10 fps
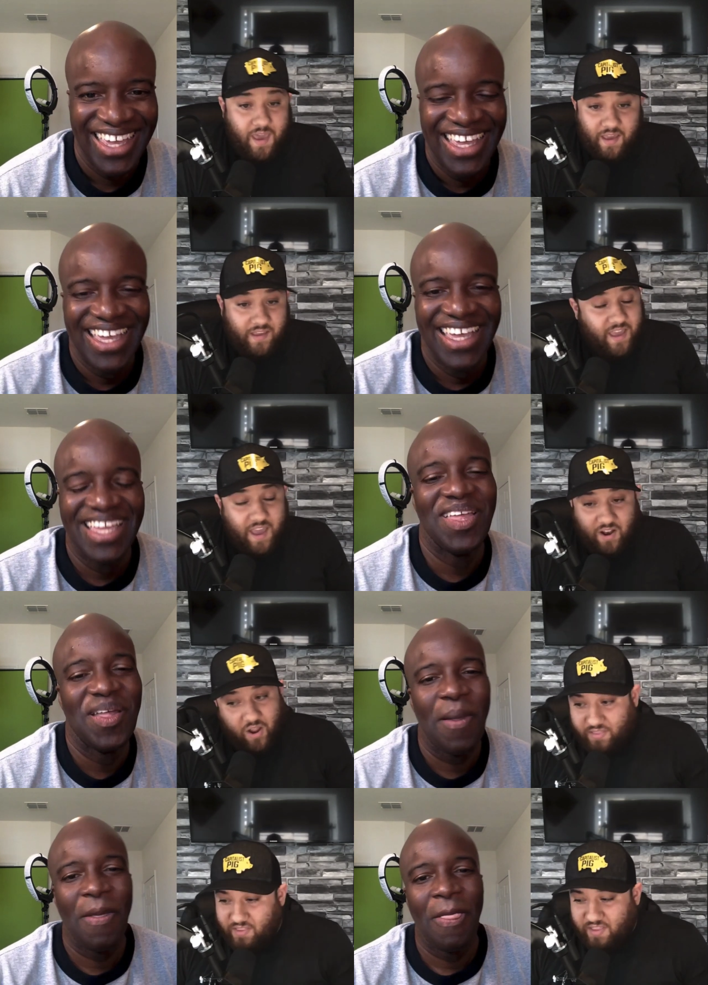Speaker 1: yeah, yeah,
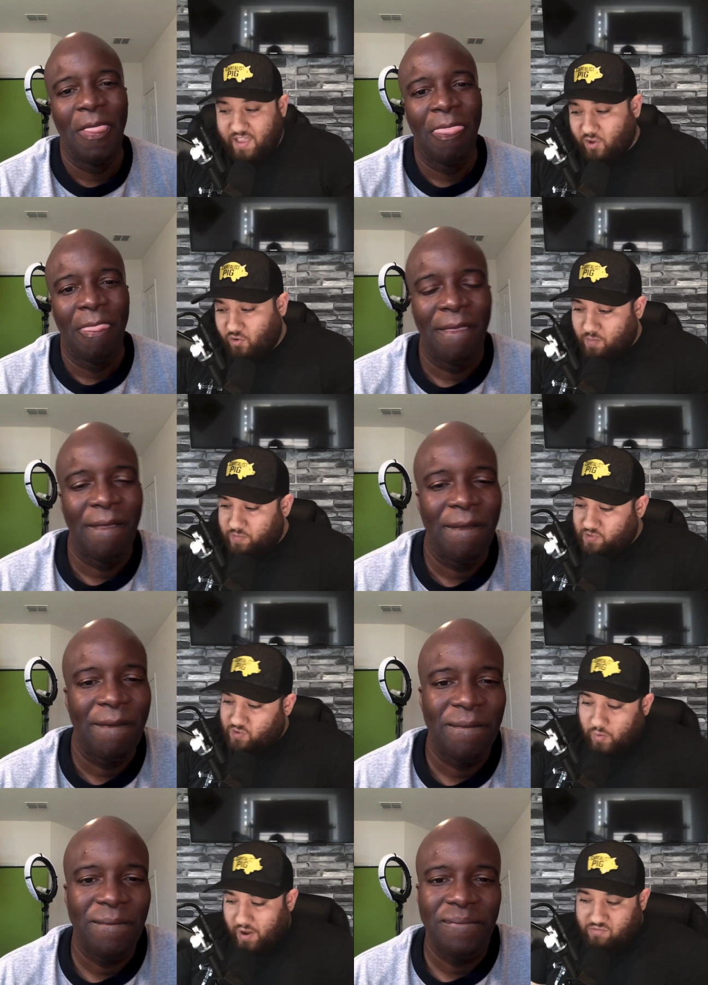like yeah, the group is
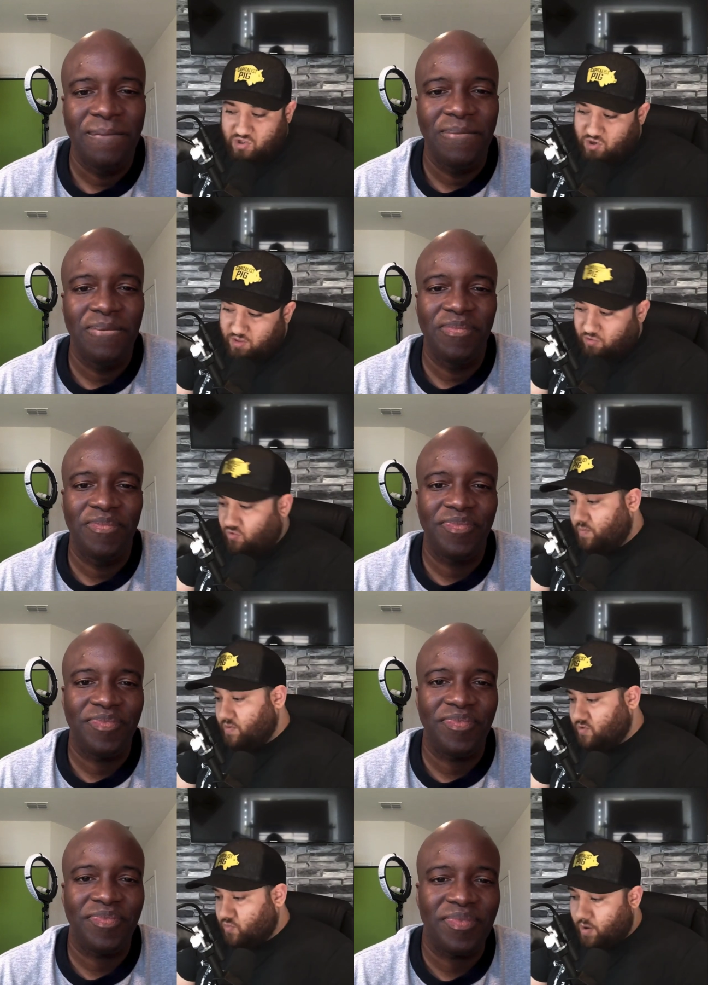the way I've designed the
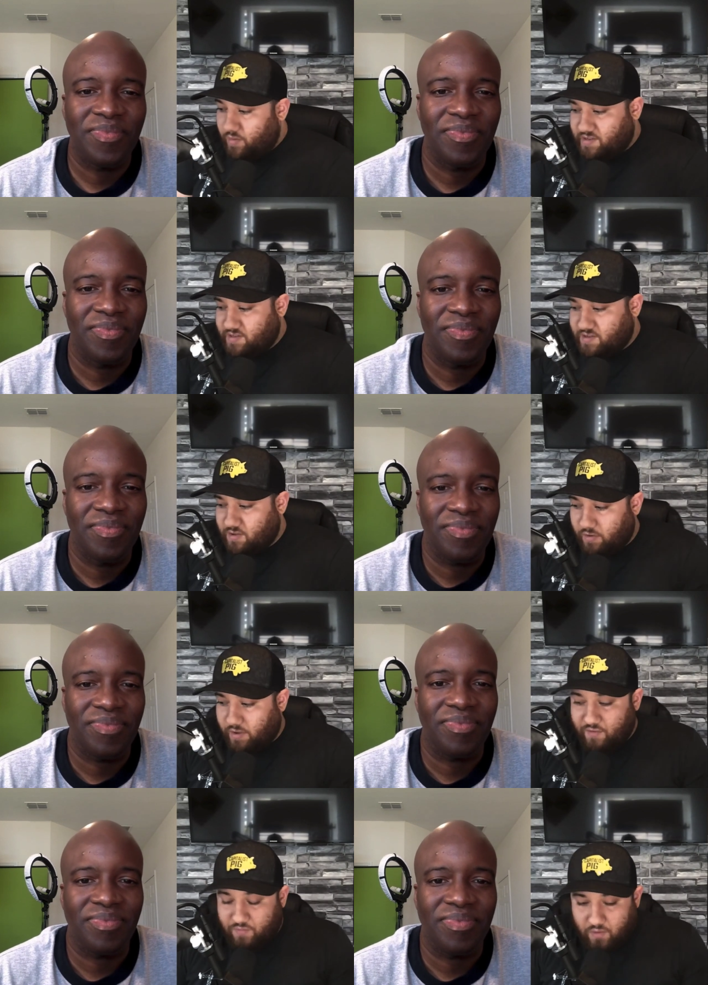group as well is
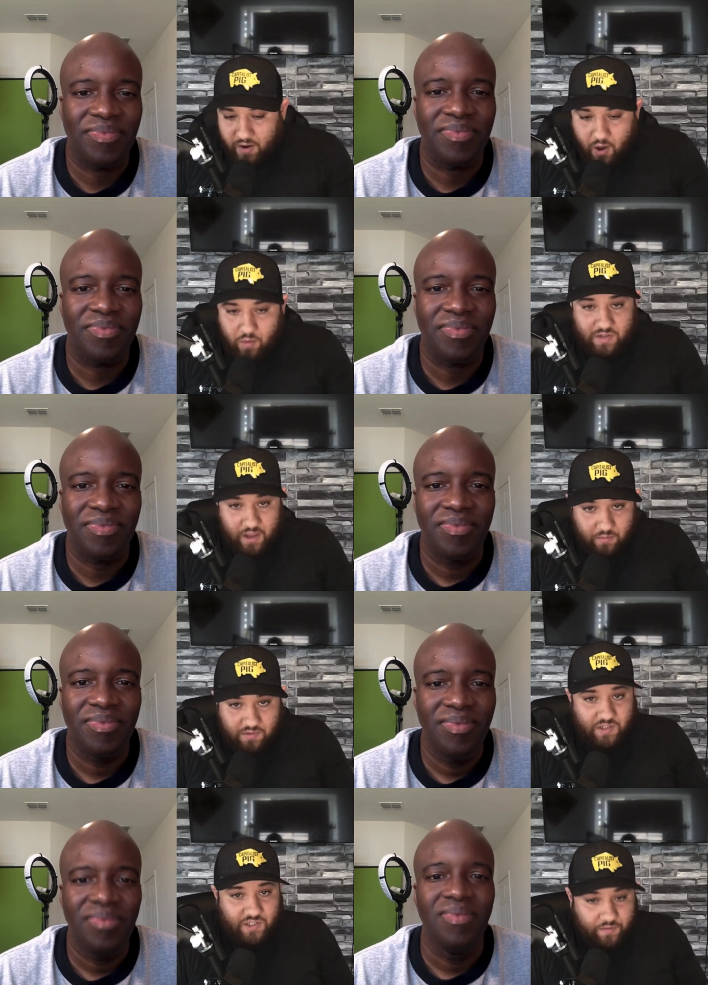like everyone helps
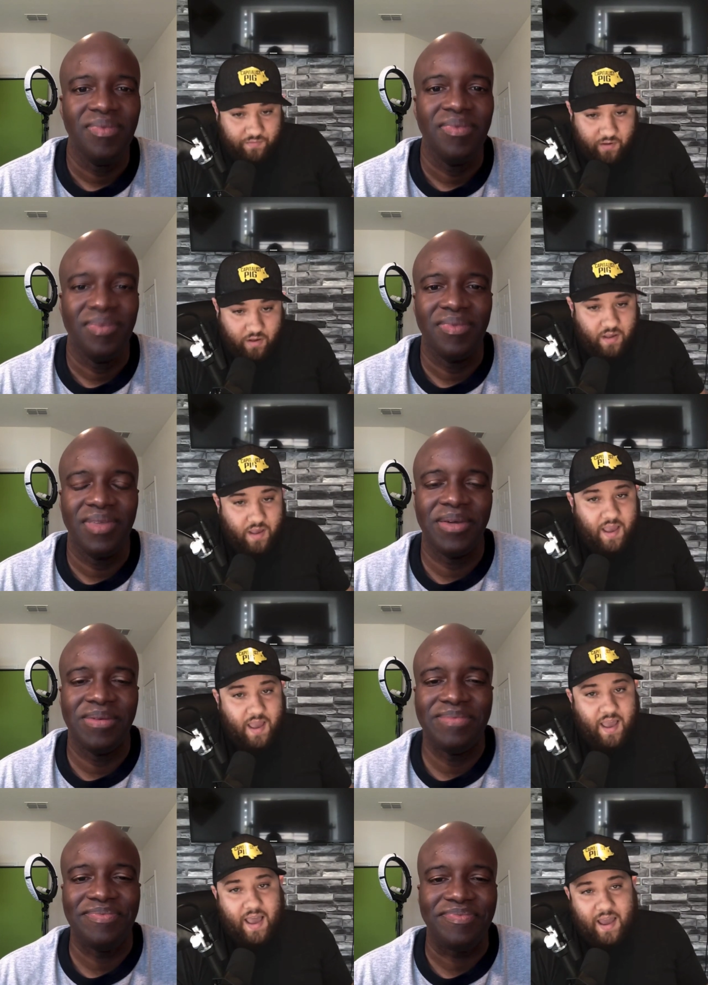helps each other. Yeah
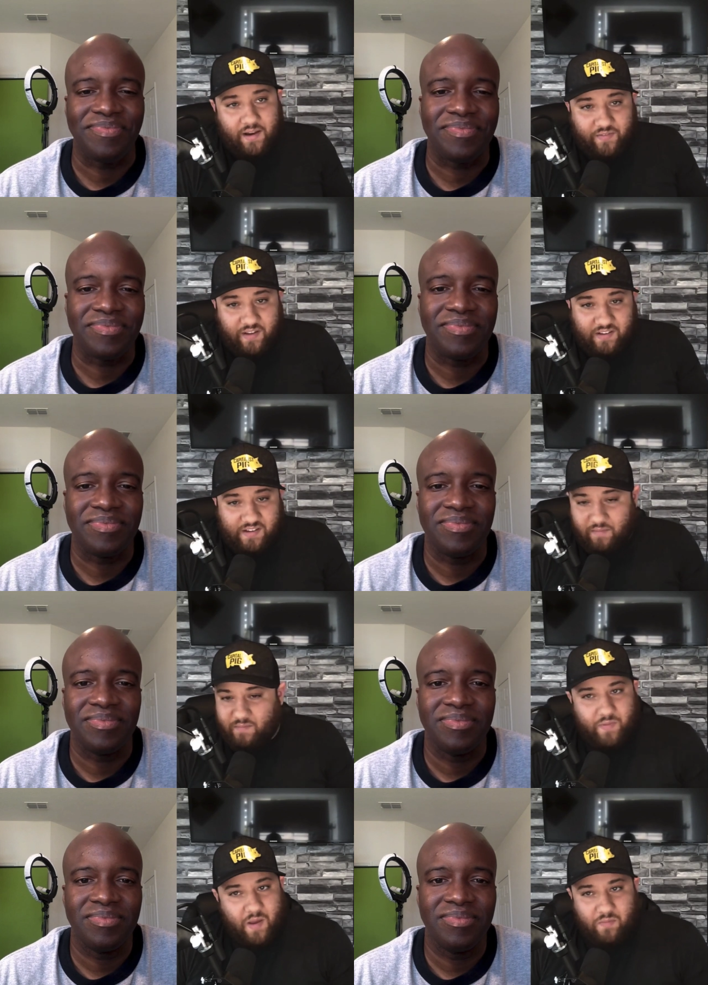and things
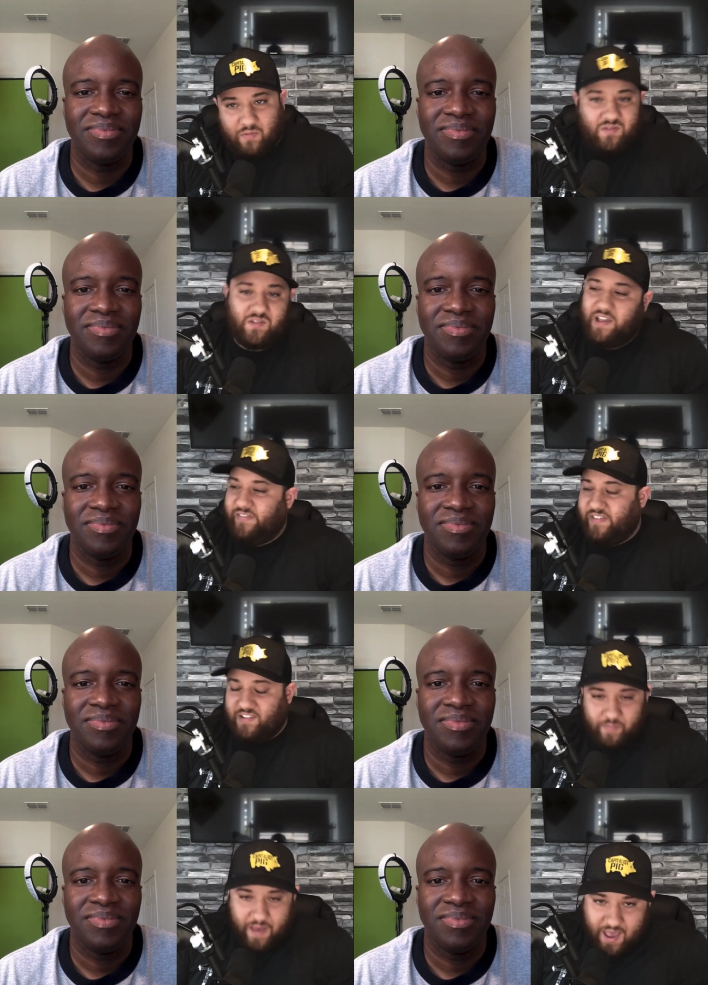that people they
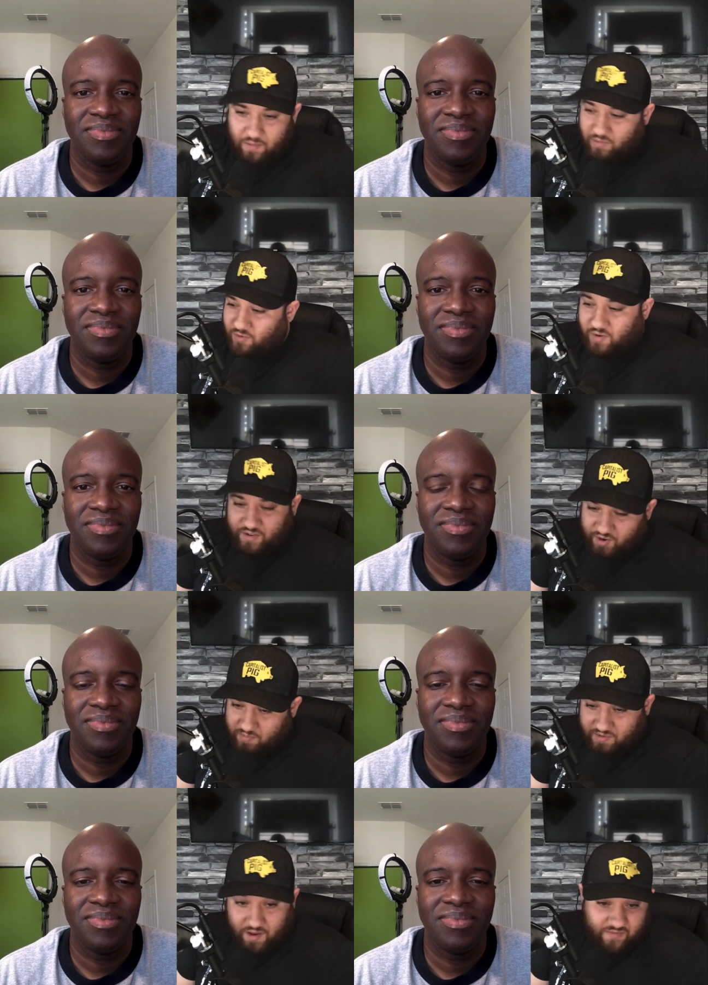spam or do any
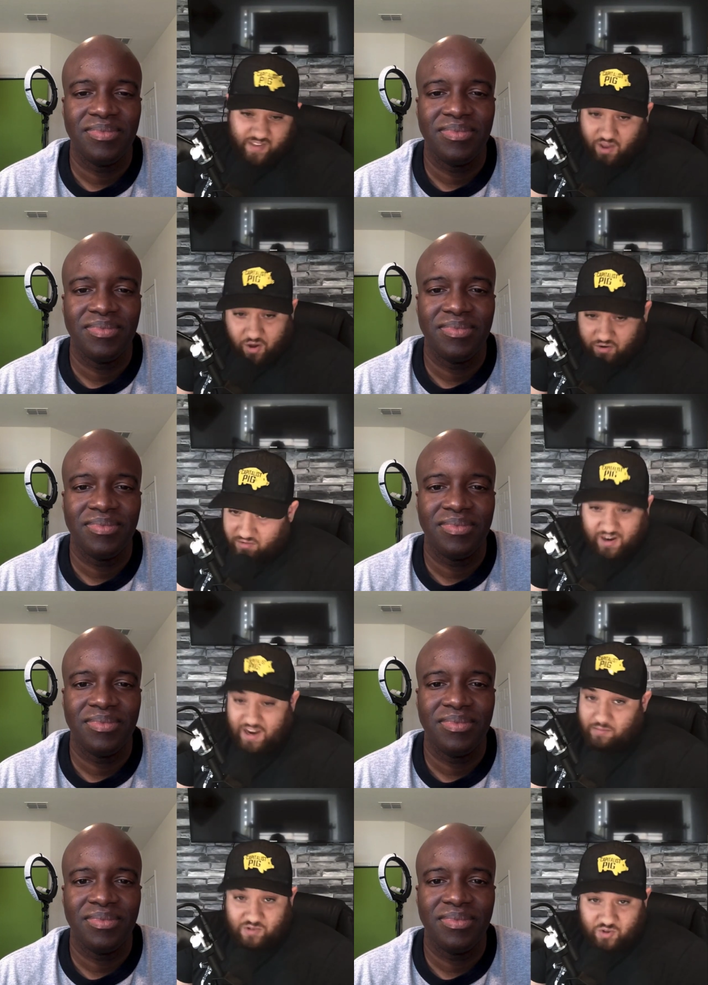stupid stuff, they're gone,
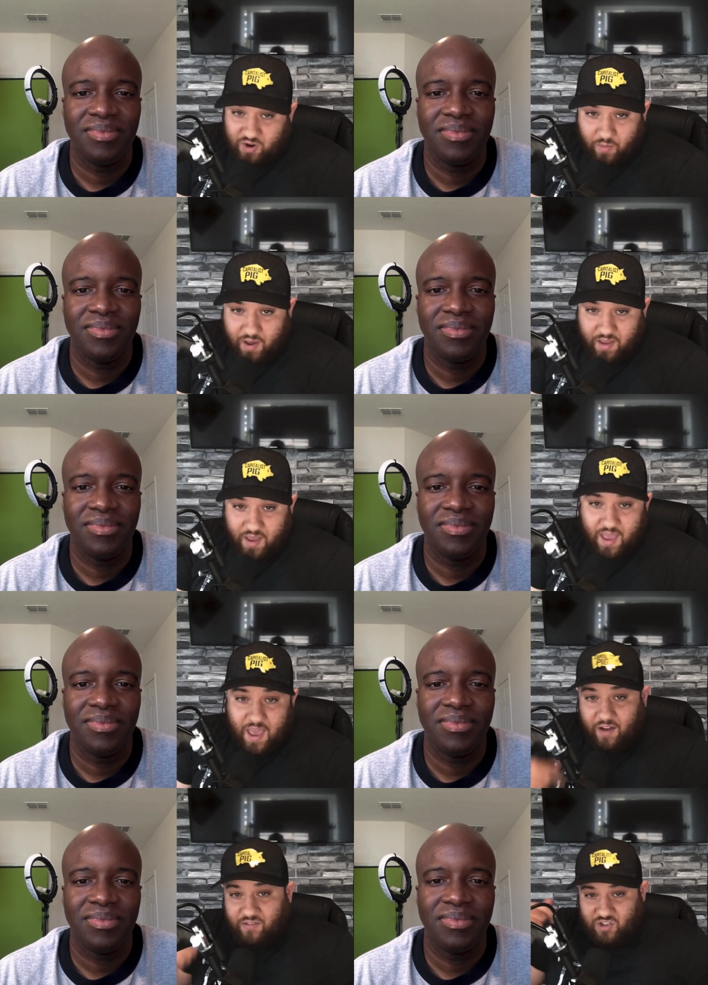delete them straight away.
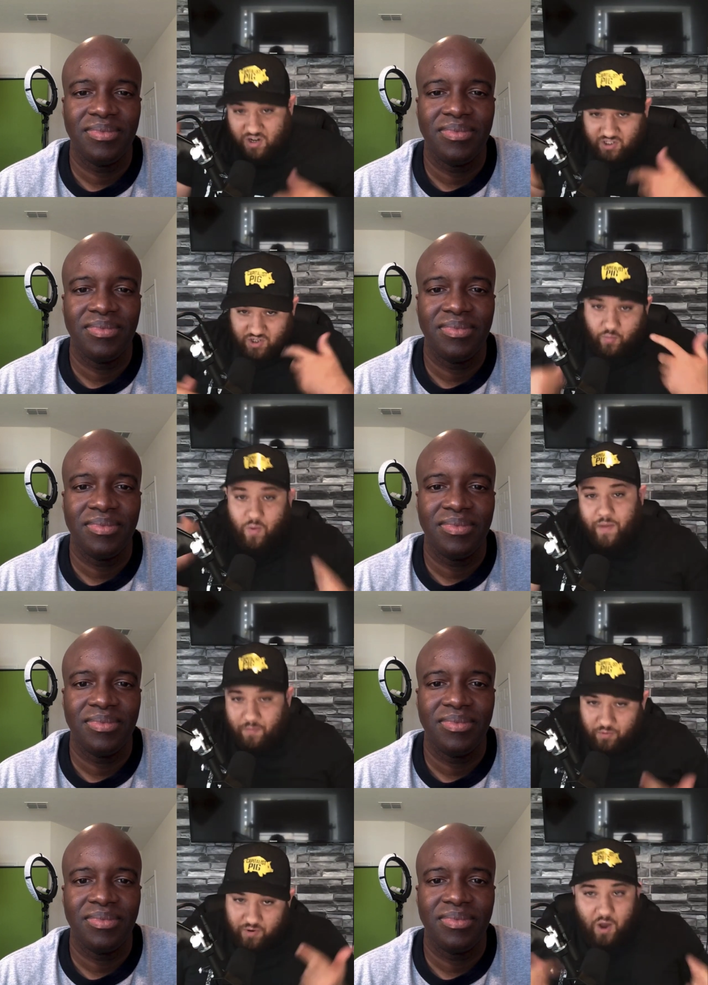I'm just not so I want people to